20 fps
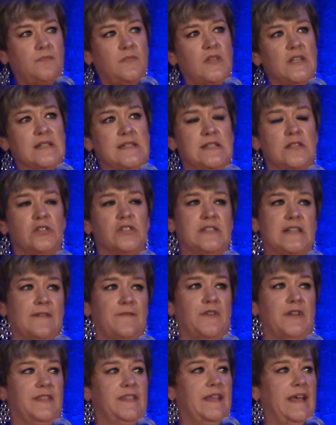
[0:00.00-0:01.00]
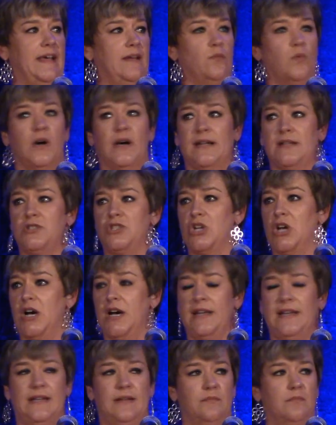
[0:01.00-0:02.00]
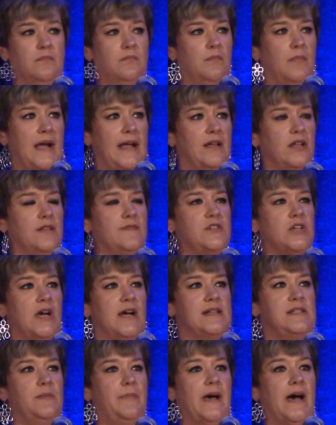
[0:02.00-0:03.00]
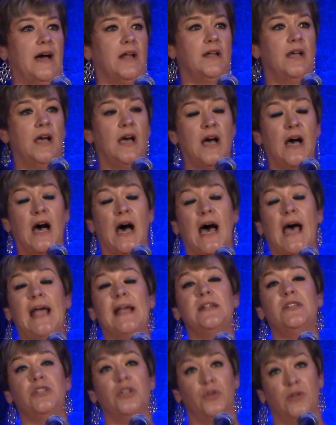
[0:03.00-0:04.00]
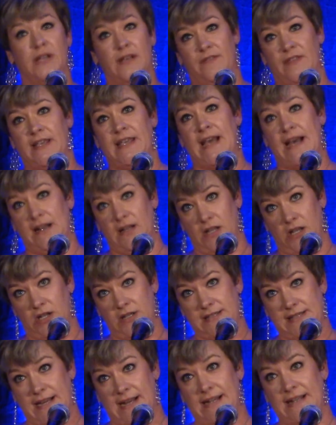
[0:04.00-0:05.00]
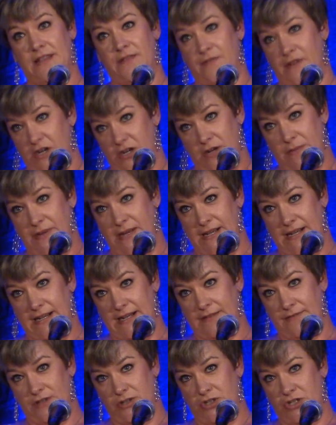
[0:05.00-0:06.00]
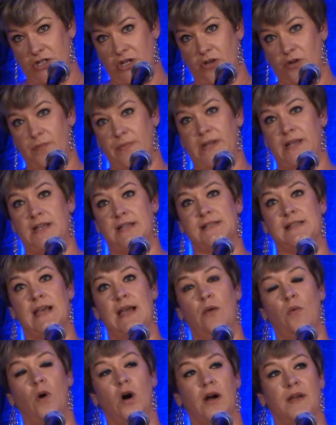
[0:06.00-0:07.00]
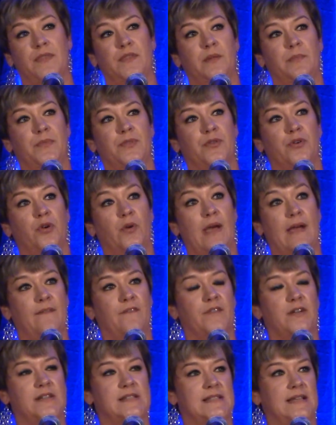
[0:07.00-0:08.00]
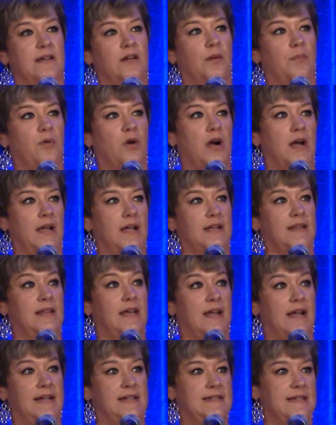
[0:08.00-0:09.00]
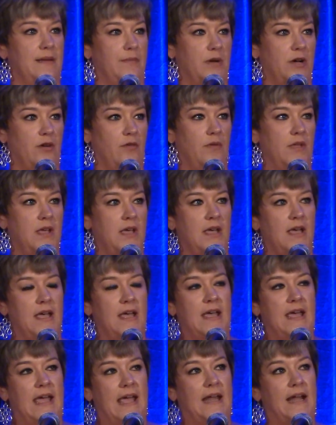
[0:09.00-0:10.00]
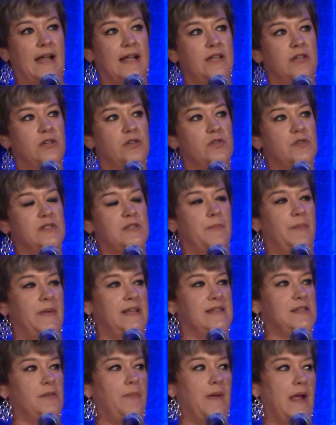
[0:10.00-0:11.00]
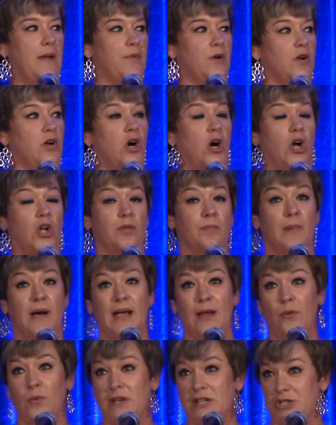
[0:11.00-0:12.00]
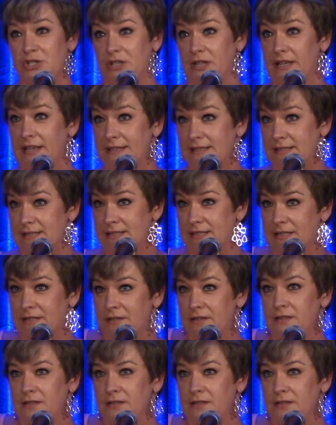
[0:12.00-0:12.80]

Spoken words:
It's a little different than what John and Michael have talked about. I do give the catalogs out at the very beginning of the show because I walk them through every single product that I demo. And I use a piece of paper called my wish list.